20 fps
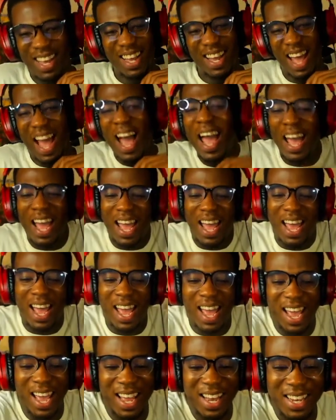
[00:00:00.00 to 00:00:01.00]

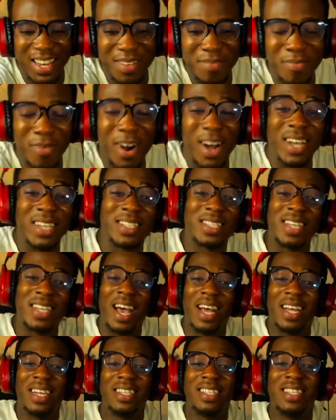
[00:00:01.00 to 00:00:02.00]
Hey, the boy
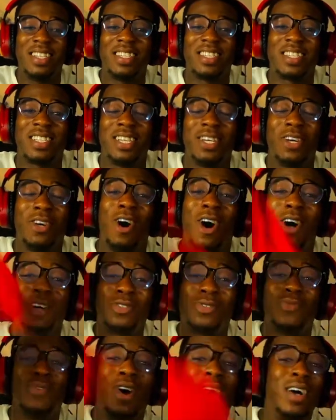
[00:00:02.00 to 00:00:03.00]
said, see,
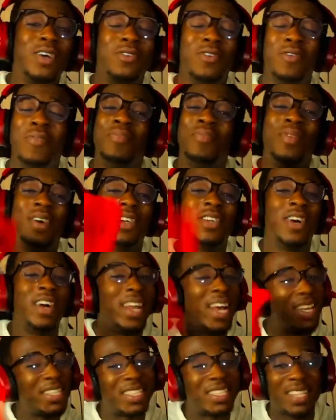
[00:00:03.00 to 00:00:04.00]
God's work, nobody
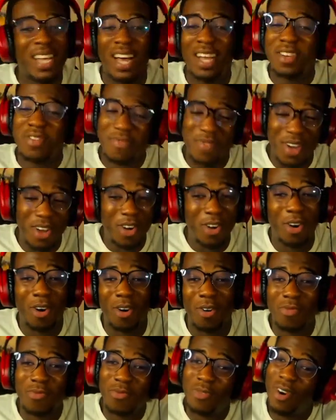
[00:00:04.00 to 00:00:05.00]
understand the way
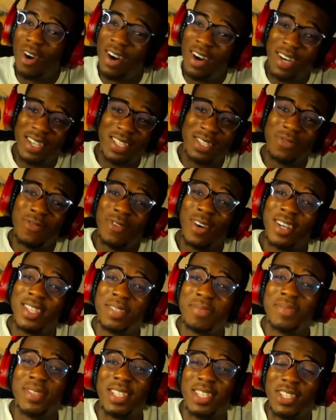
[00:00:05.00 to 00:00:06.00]
God works. He works
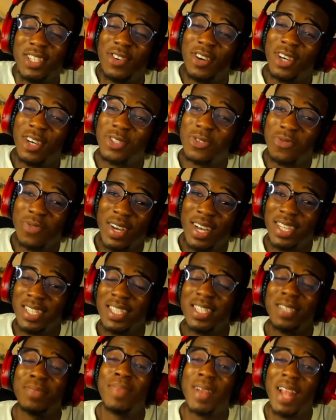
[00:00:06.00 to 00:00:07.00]
in mysterious ways,
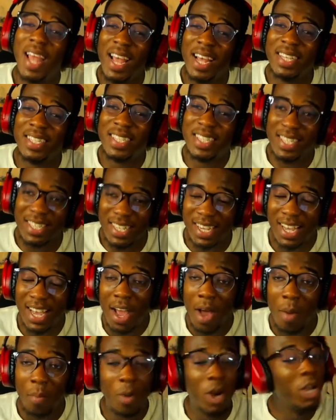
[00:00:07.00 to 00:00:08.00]
it's plenty.
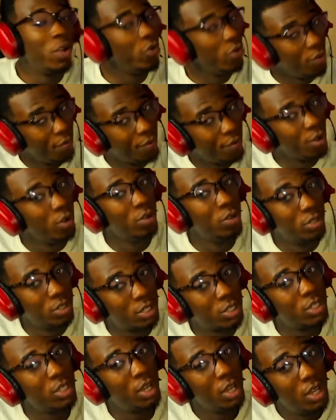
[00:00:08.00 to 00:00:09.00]
But he
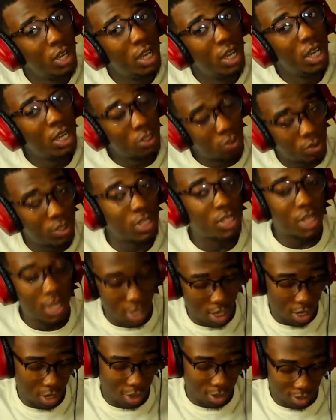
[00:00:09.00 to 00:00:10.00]
reveals to his
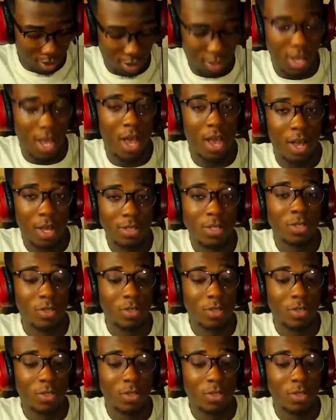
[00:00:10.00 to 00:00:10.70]
kings, yeah? It's the